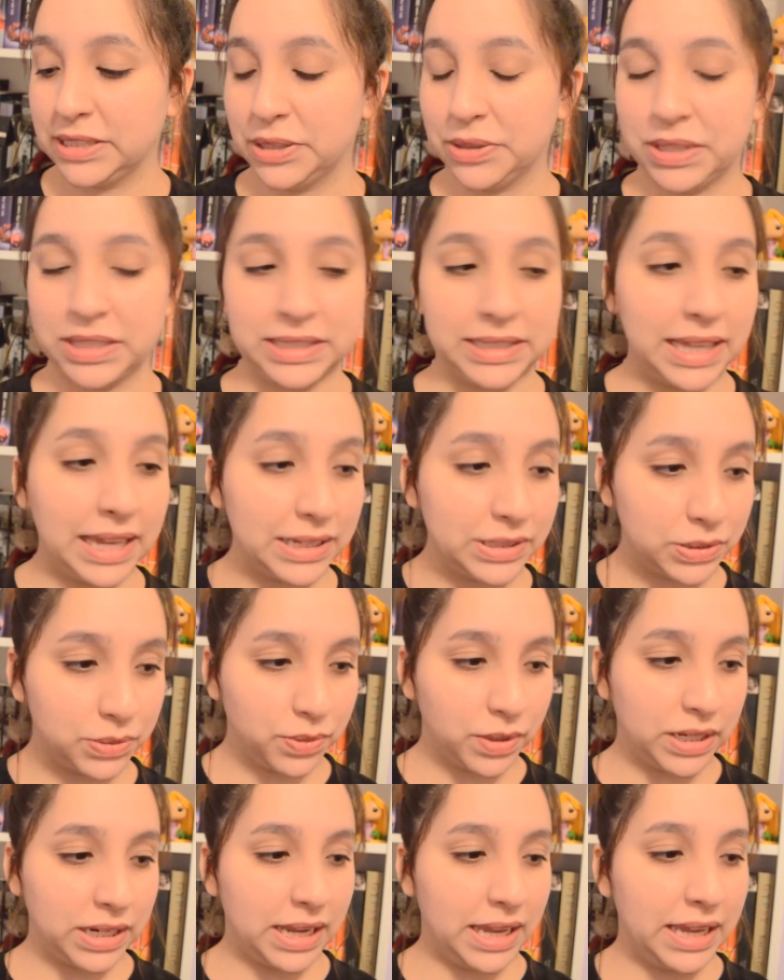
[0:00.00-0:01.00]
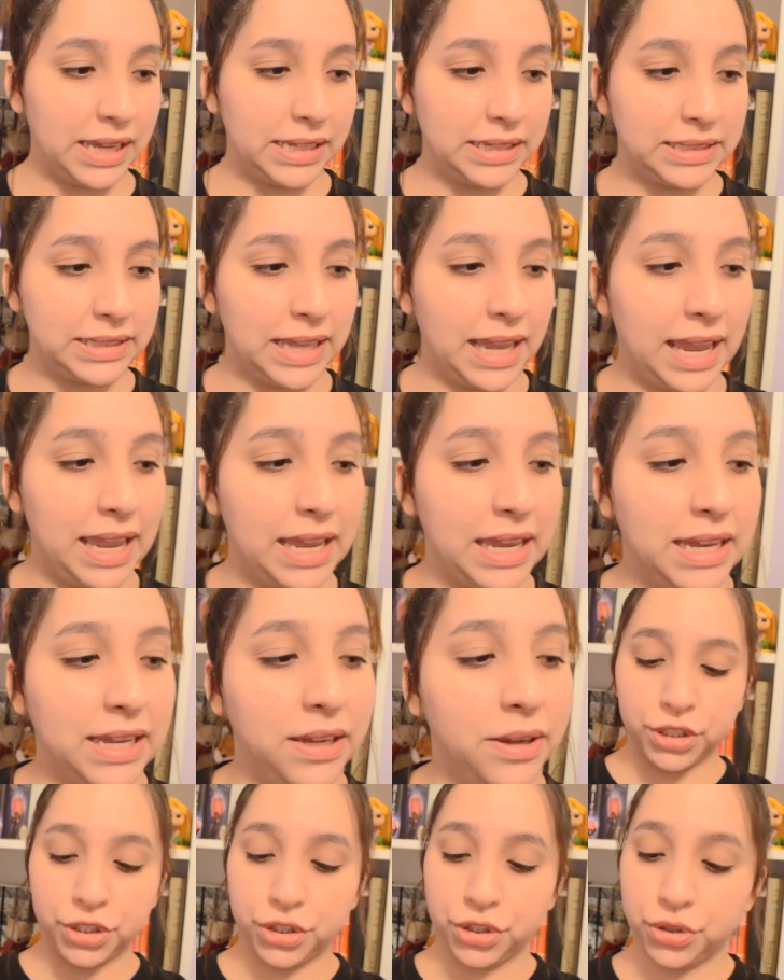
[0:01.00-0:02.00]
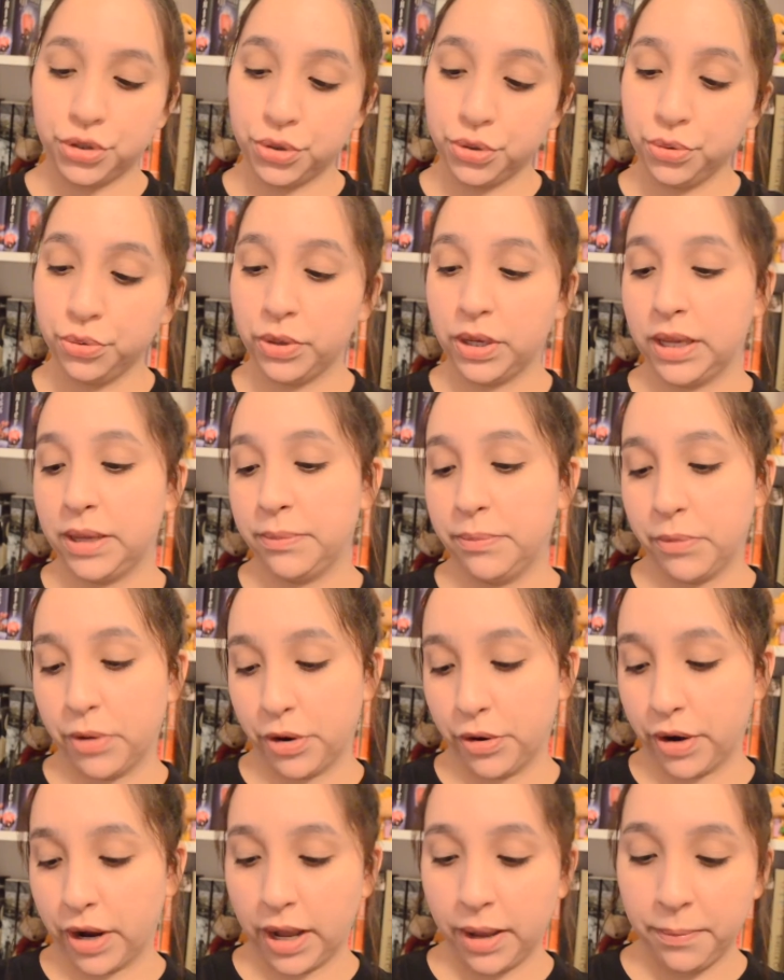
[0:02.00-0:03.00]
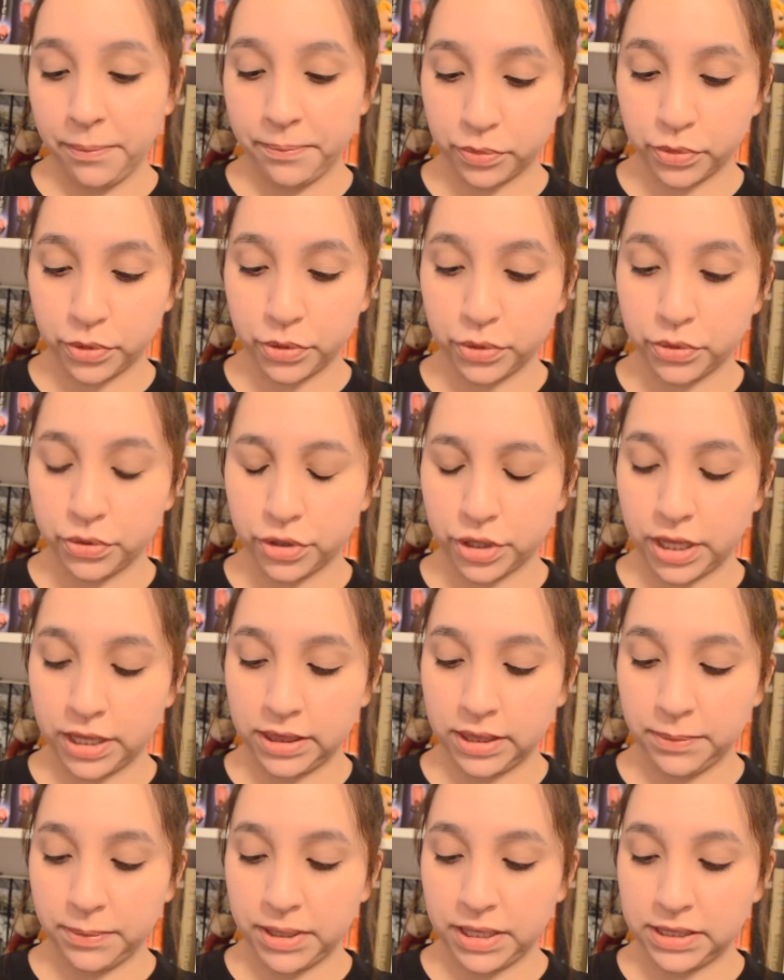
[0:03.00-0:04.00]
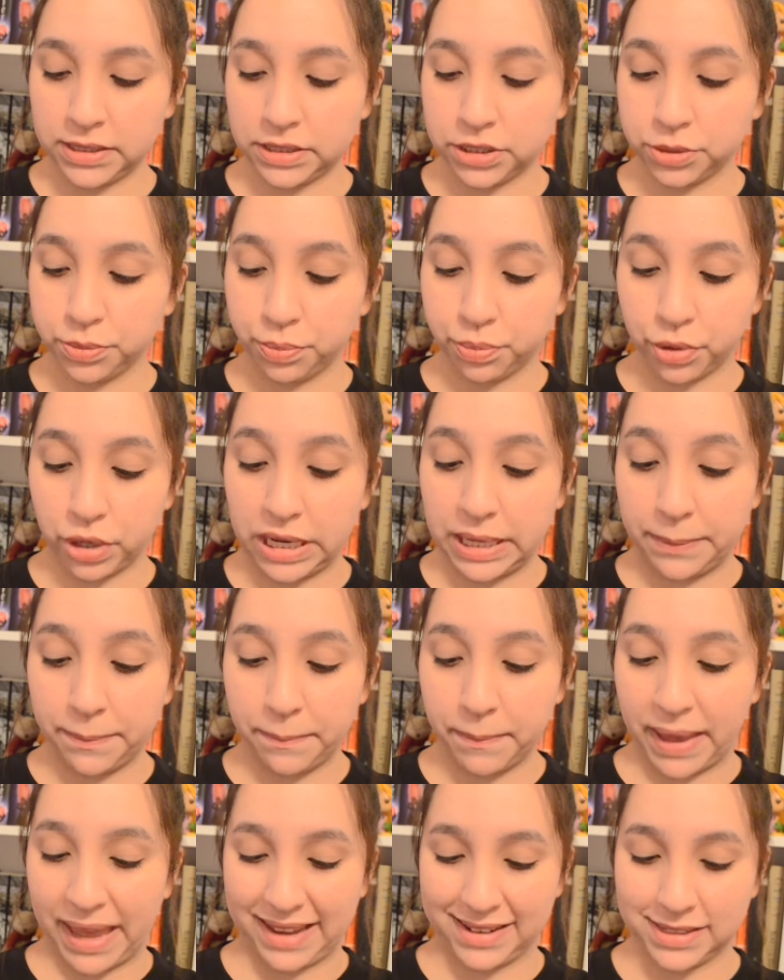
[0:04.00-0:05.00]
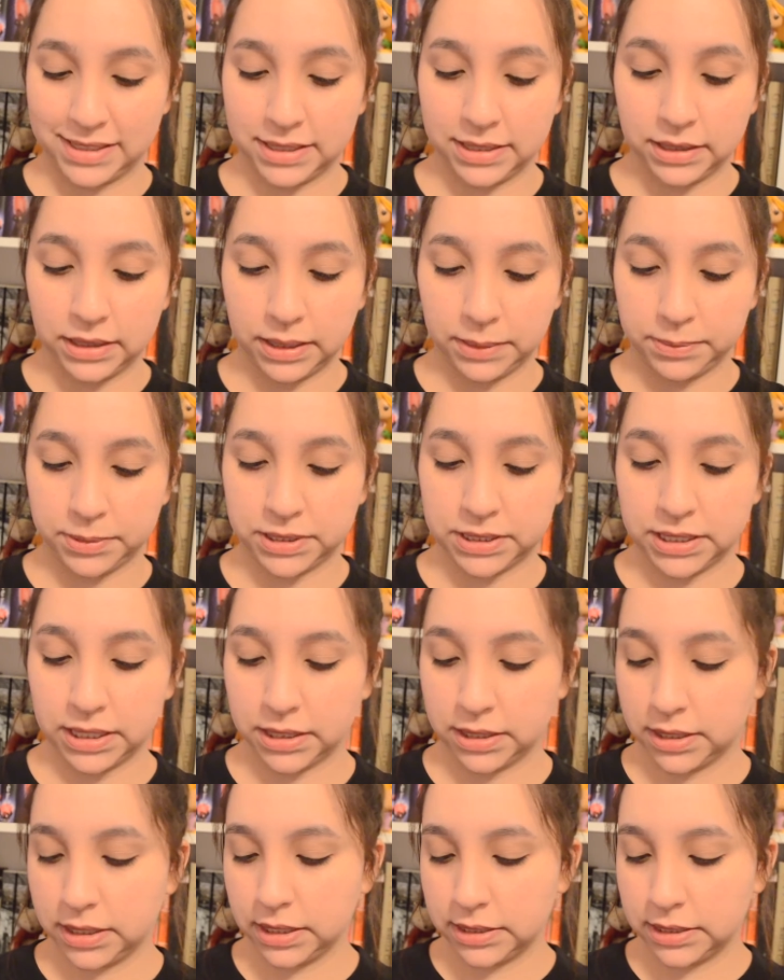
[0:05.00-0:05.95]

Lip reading: so this next one is a Shu Imura Rouge Unlimited Supreme Matte Lipstick.